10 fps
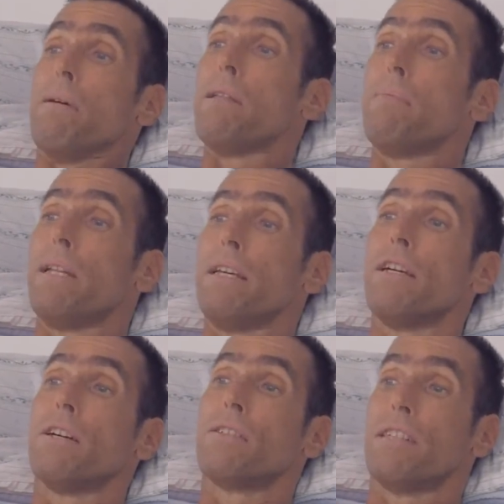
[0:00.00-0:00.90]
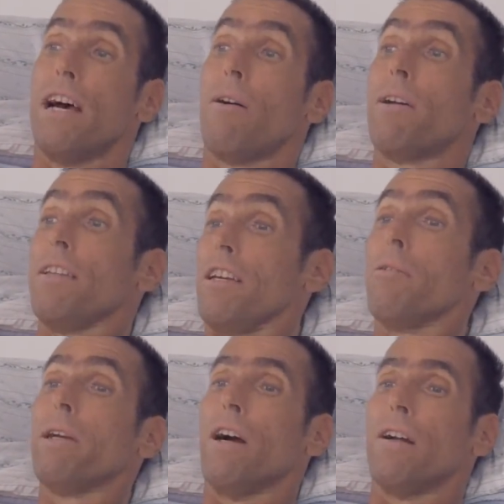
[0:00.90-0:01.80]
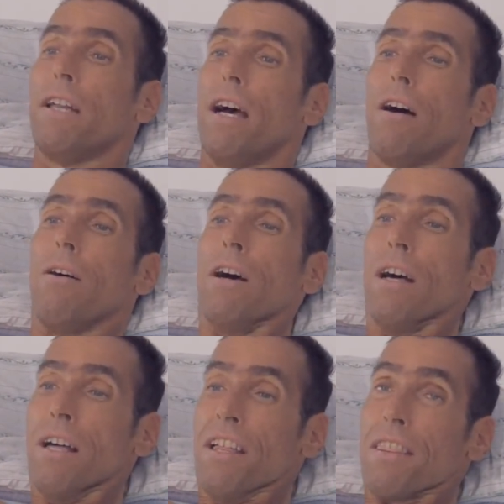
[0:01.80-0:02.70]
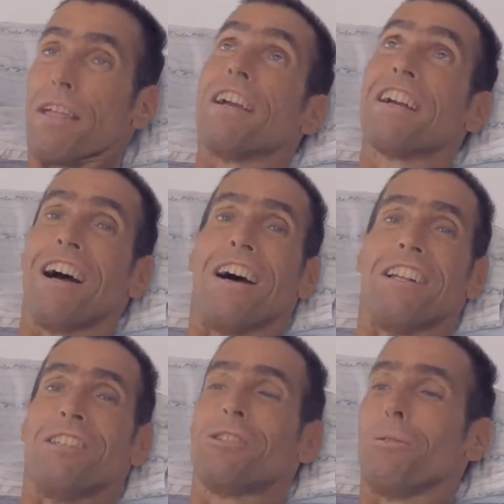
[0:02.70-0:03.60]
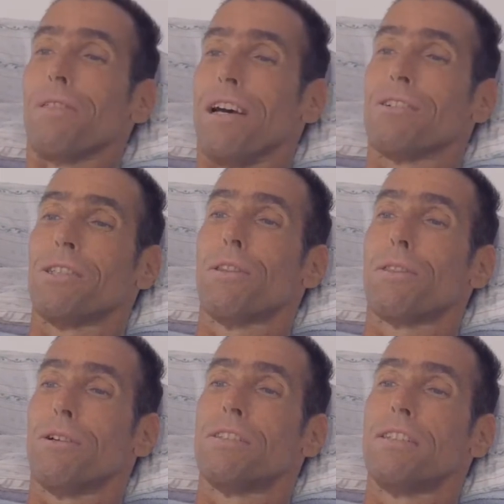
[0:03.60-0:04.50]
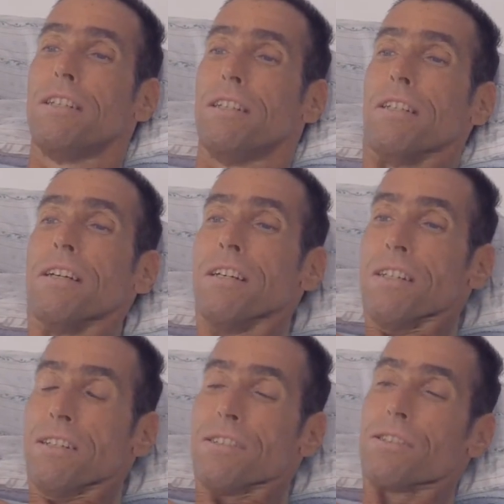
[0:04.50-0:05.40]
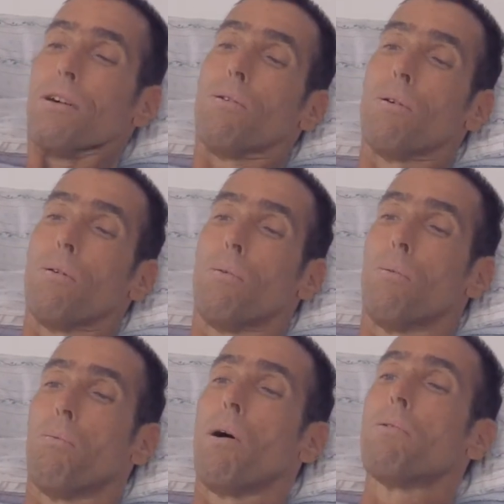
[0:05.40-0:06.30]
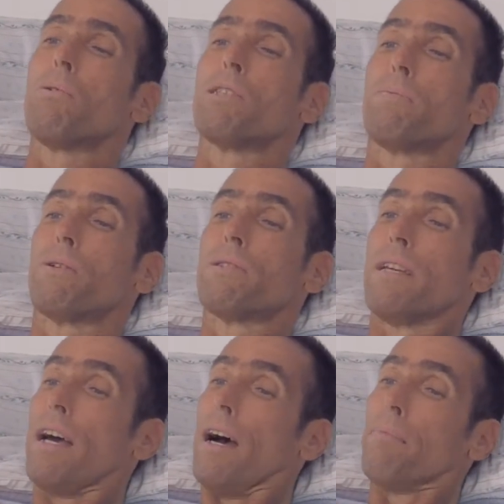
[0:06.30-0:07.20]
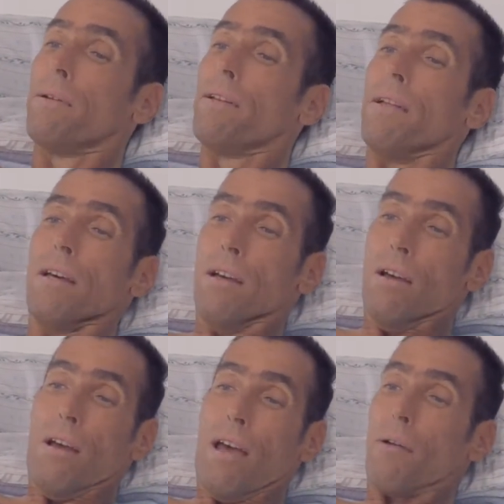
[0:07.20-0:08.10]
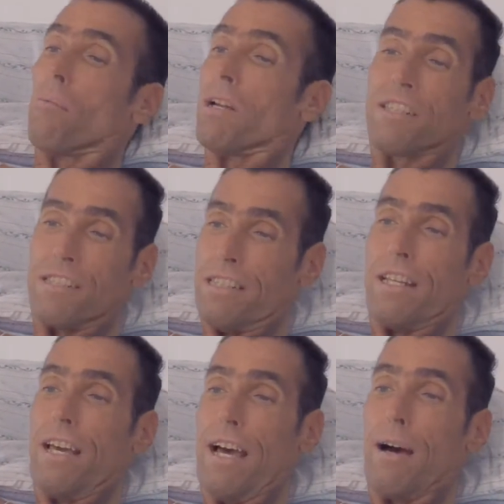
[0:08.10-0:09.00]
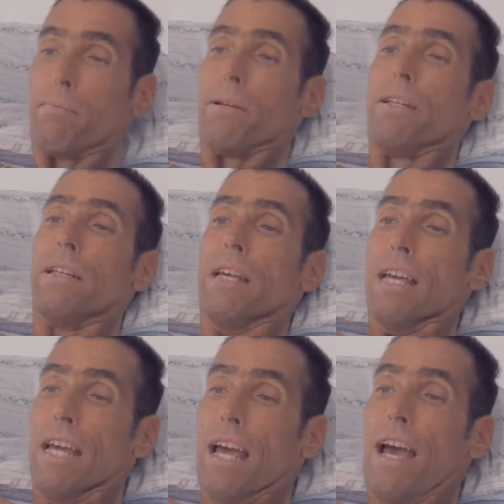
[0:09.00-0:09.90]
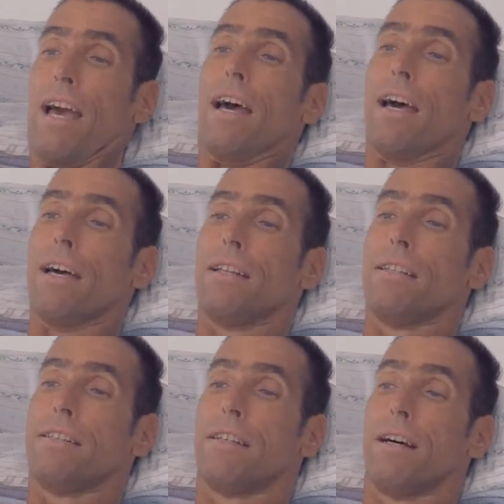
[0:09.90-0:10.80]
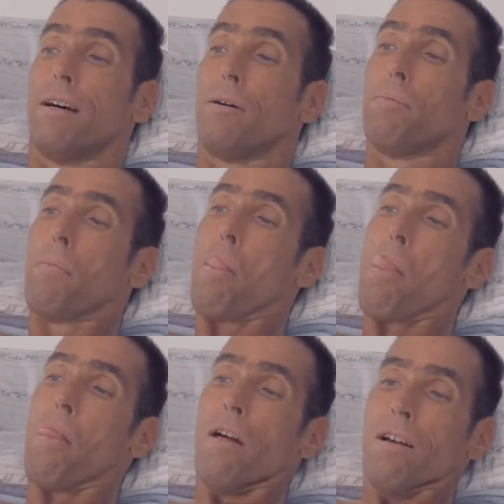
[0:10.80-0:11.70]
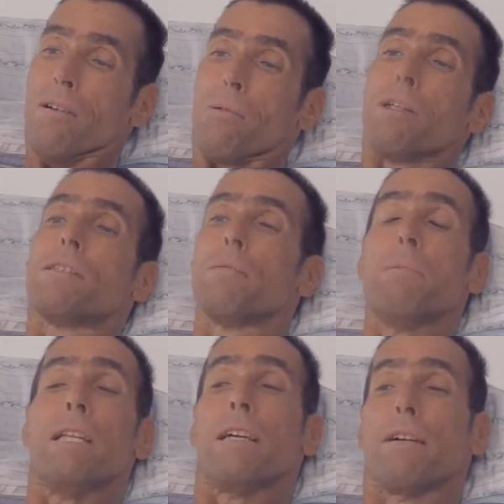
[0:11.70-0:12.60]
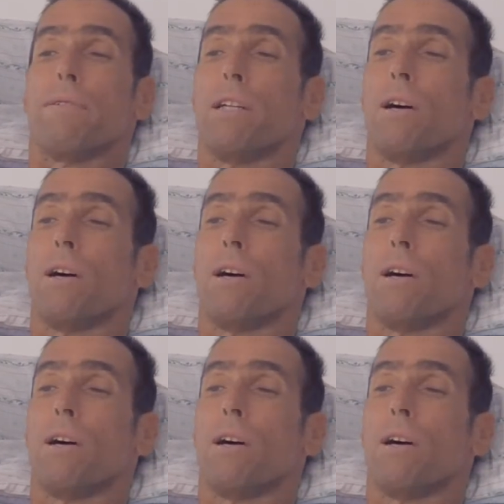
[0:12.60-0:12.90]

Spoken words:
for many, many years now, and here we are now, thank God, in 2013. So what was supposed to happen, and what did happen, and what is the meaning